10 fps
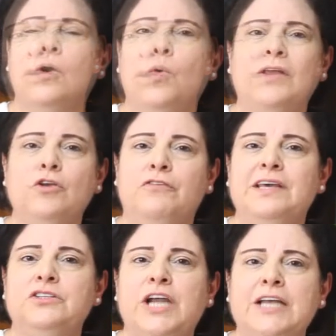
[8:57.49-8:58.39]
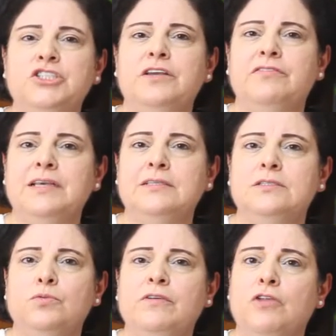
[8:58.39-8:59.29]
one of the tragic
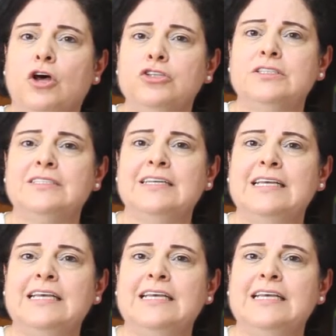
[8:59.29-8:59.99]
things we've lost